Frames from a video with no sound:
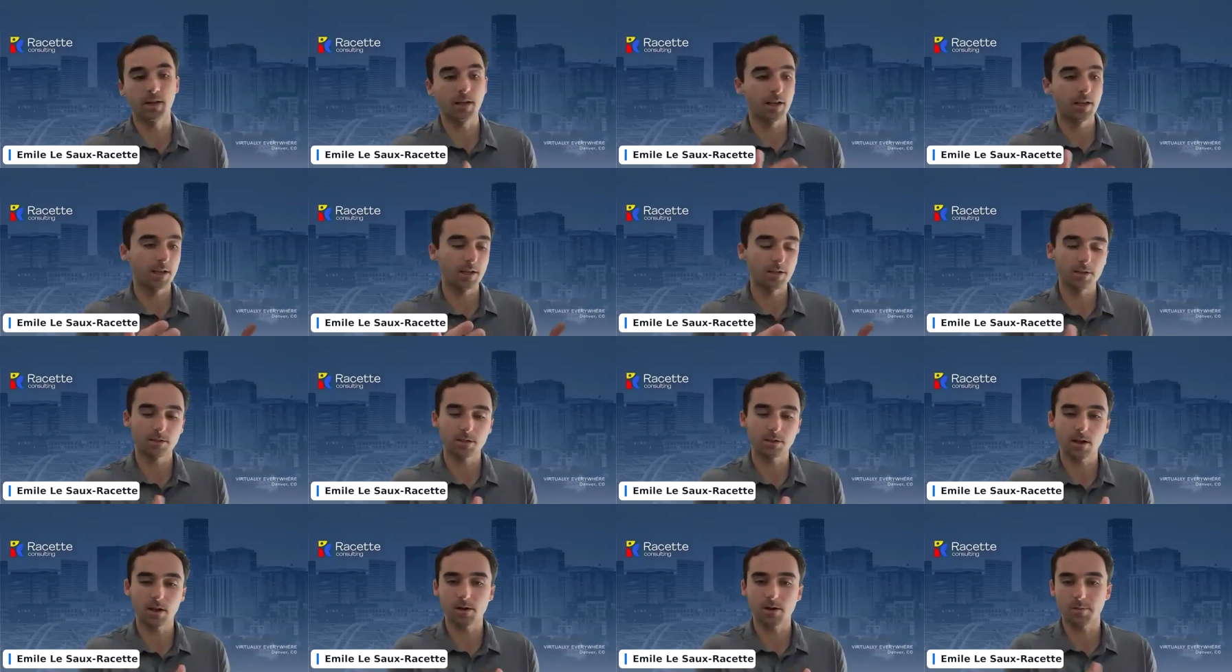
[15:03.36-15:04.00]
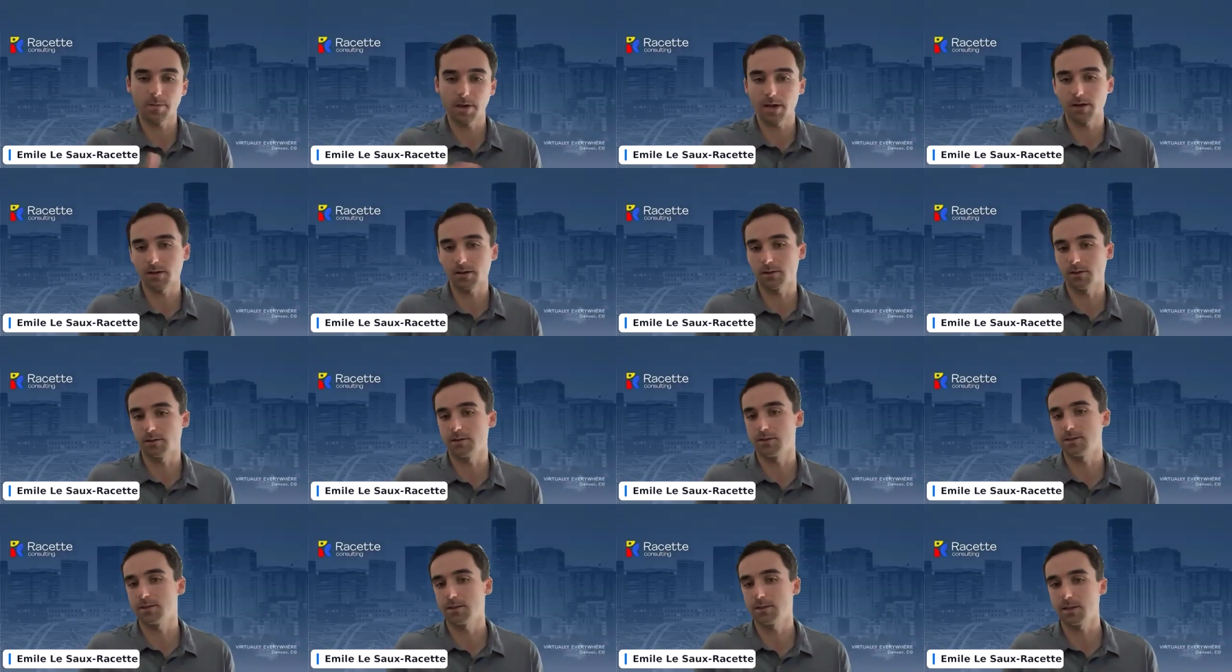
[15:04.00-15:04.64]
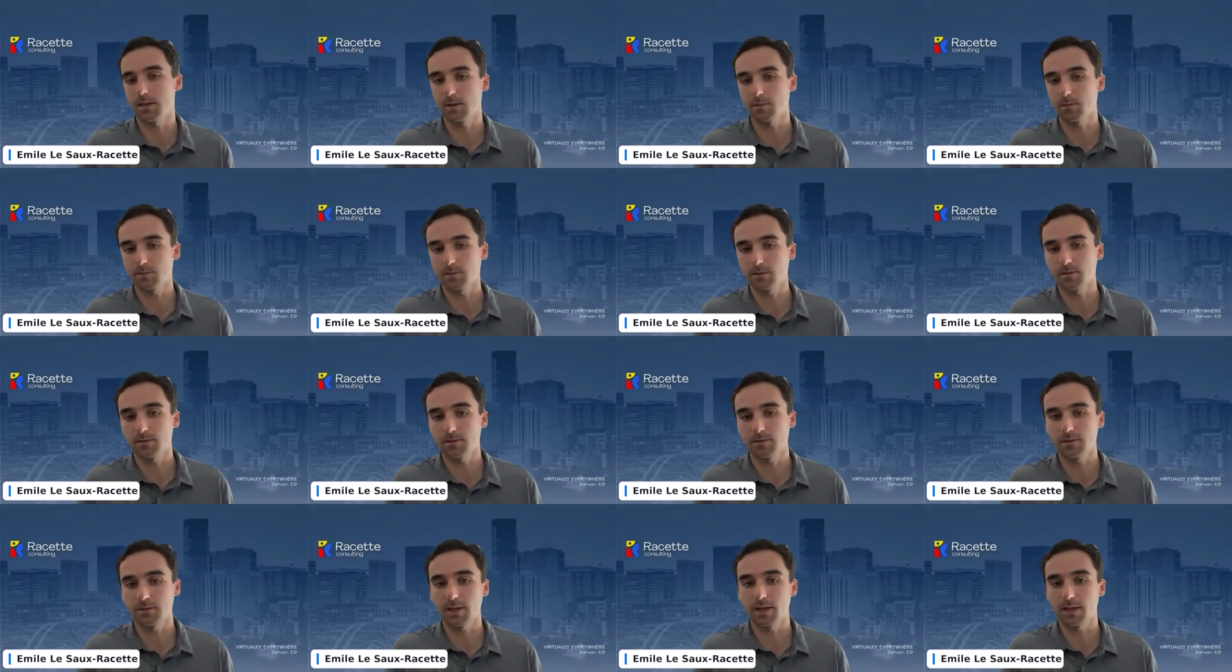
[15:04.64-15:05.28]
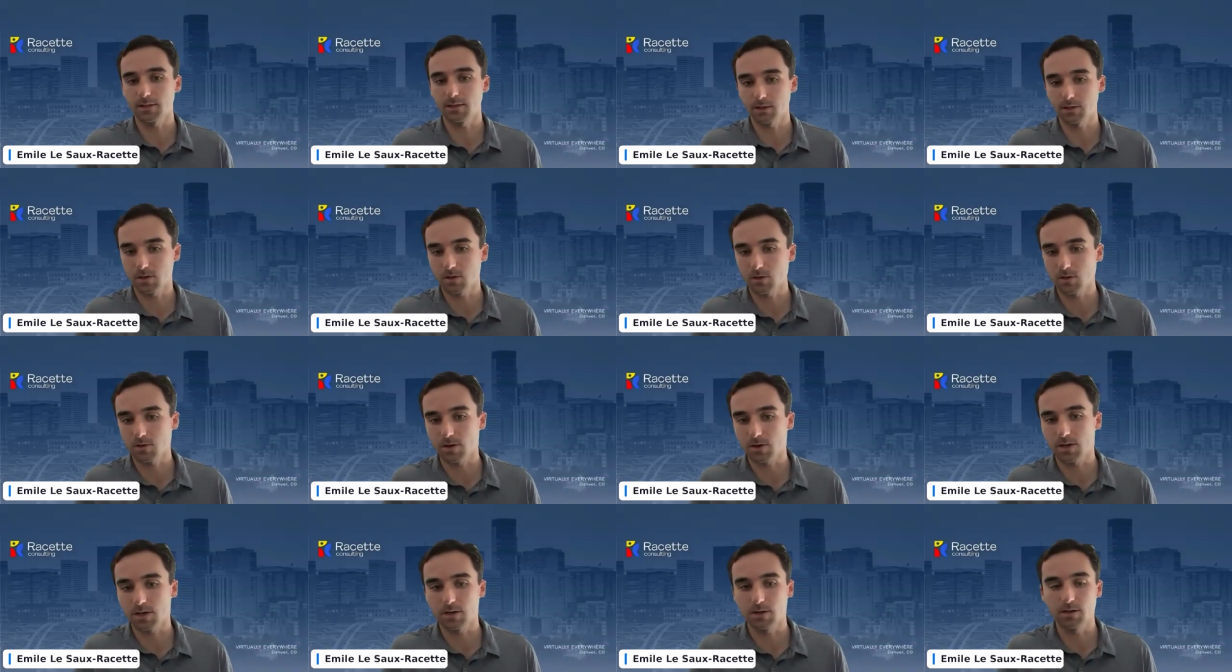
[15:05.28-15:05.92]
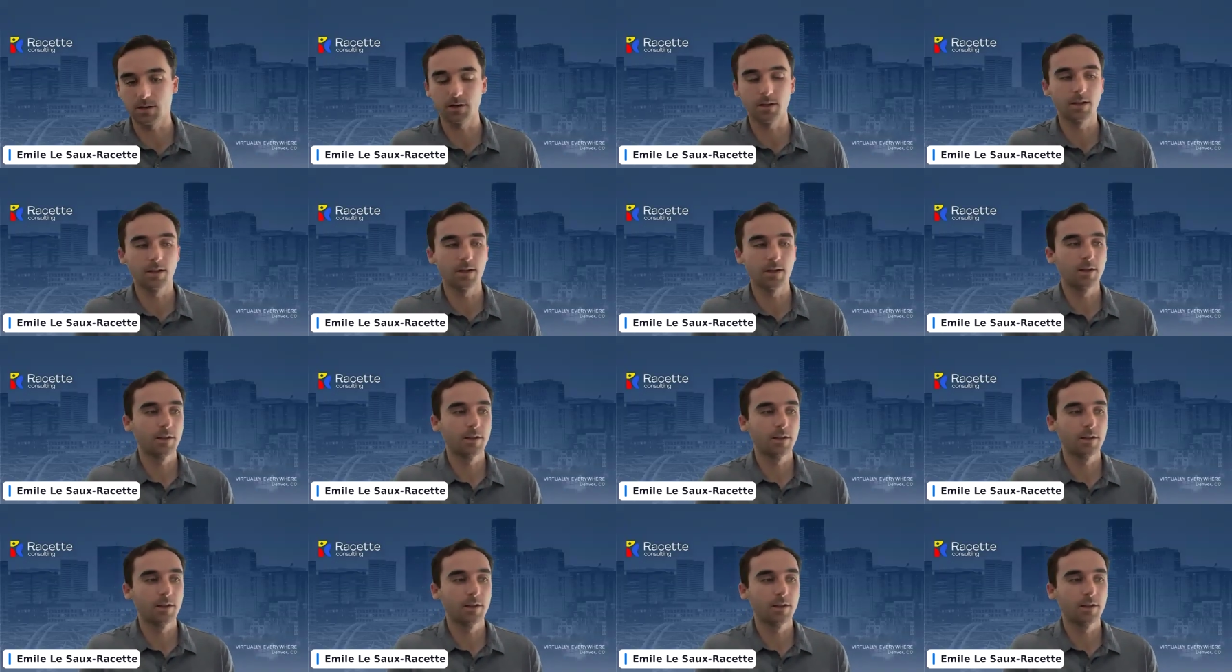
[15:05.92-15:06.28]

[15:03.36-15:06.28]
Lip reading: bin, it just automatically skipped that screen.